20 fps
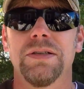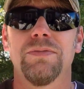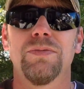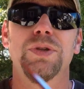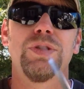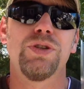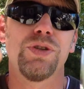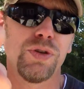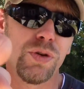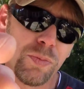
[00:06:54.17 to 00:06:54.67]

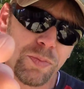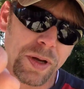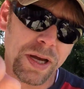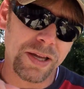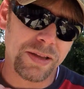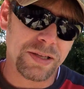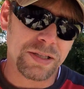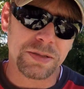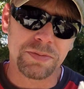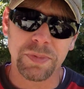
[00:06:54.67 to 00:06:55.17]
Would you
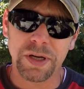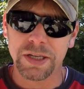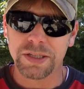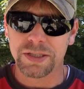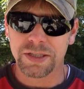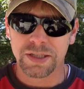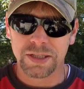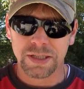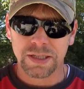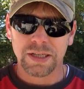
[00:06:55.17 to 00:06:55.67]
pay this
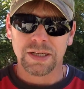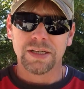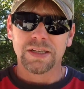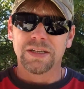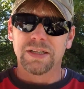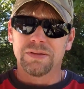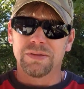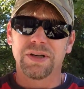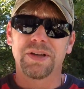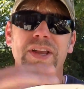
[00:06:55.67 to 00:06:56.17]
much?
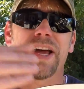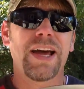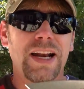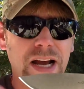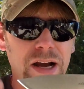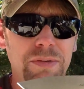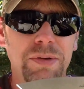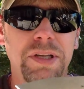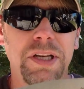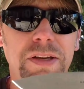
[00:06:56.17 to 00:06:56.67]
Well,
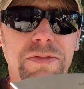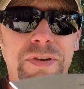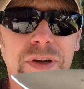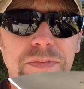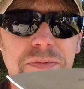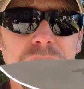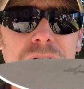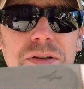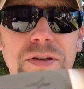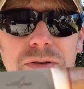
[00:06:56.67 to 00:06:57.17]
that I would leave
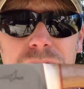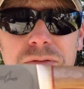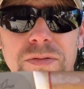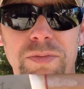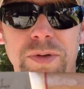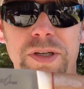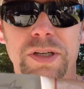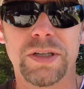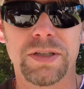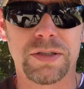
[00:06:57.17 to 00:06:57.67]
up to you
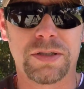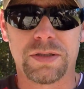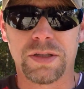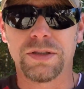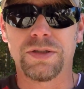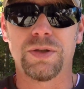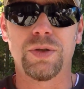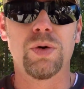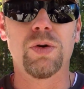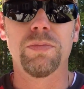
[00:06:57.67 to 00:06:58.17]
because
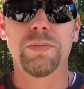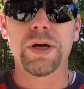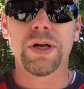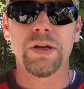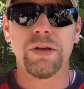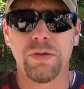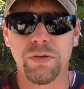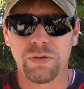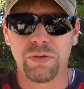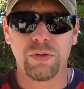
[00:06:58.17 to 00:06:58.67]
it's your
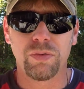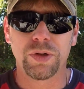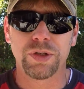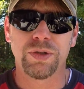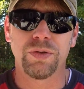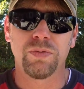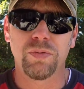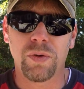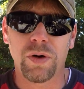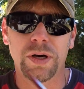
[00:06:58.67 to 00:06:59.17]
money. You do
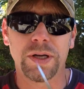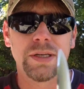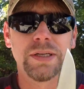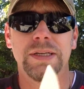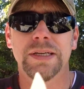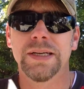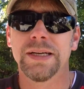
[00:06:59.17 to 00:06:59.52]
what you want.